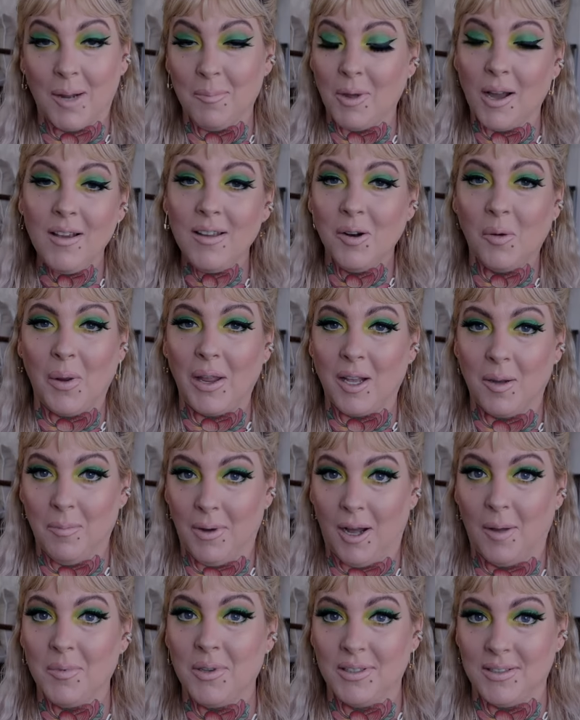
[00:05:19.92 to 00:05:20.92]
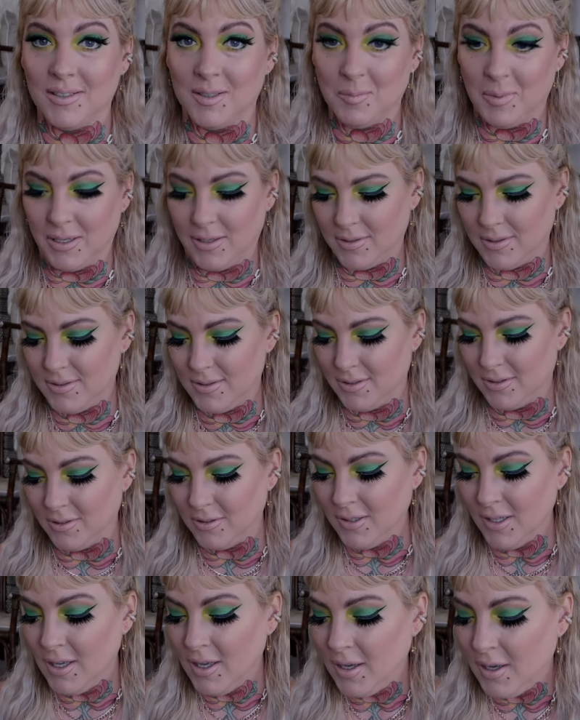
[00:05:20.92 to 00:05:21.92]
I'm not gonna wake him up because he's being
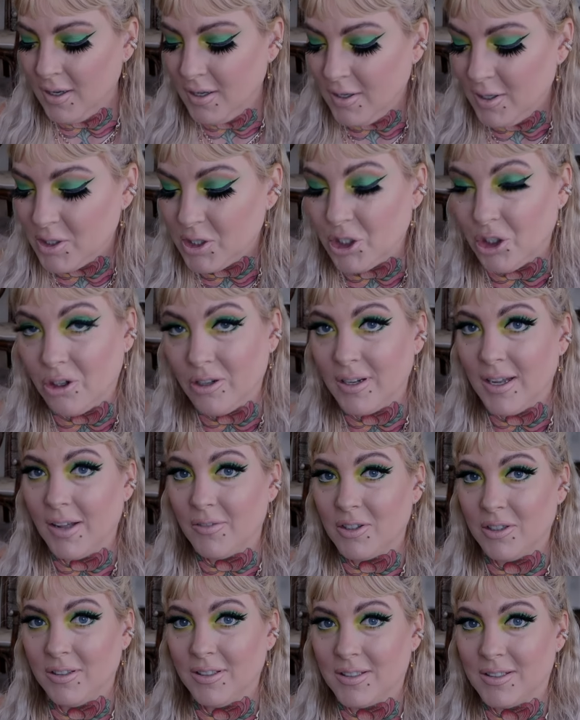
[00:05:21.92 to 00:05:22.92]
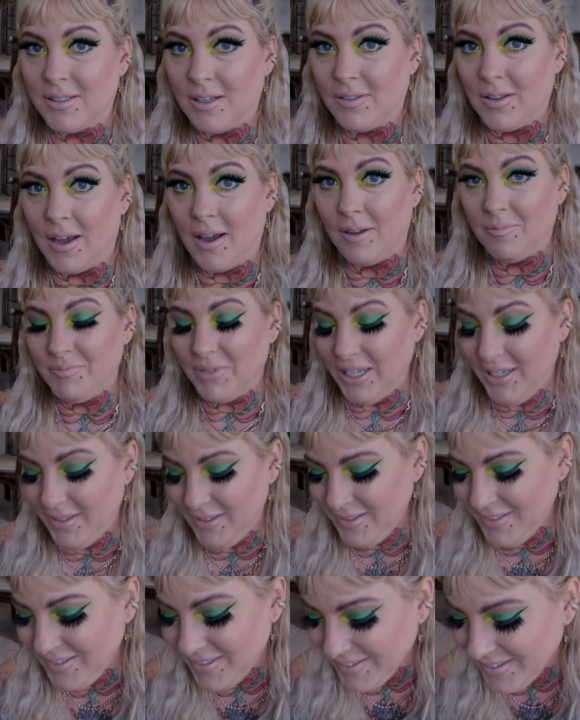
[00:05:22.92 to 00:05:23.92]
still. So you're gonna have to listen to
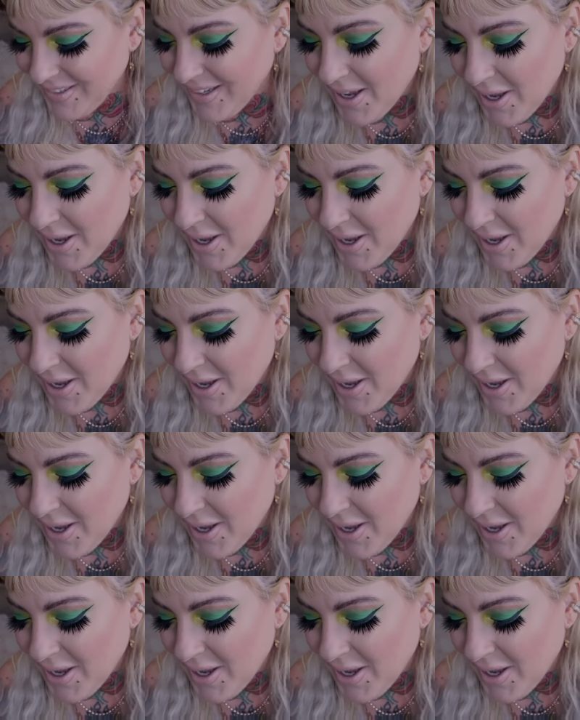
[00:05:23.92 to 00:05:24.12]
that.